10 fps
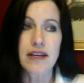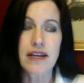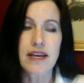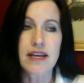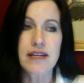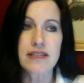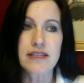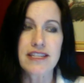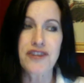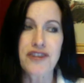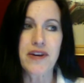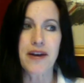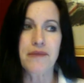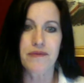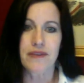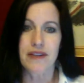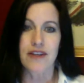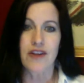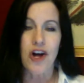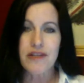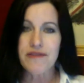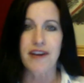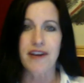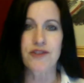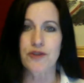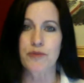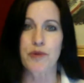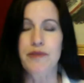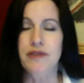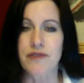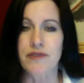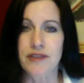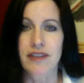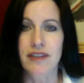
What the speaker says: And you know what? All of that was so purposeful.